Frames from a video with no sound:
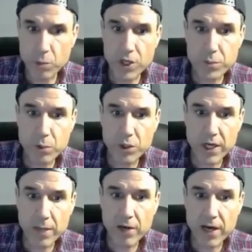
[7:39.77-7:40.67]
Smartest
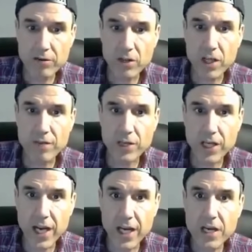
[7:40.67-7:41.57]
programmer ever
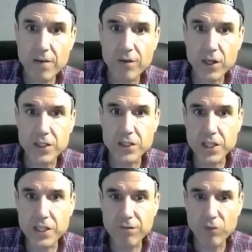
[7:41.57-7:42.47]
lived. Okay,
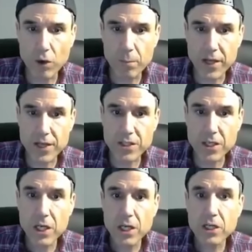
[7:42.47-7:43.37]
fucking
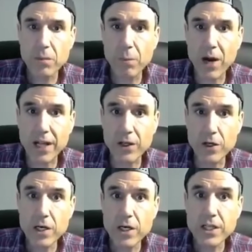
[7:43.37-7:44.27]
64-bit
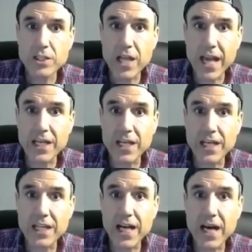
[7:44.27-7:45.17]
compiler. It's
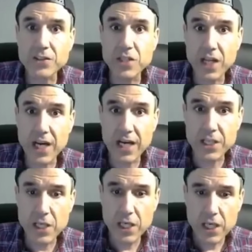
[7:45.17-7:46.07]
18,000
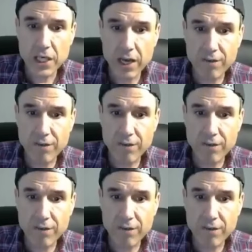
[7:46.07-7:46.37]
lines.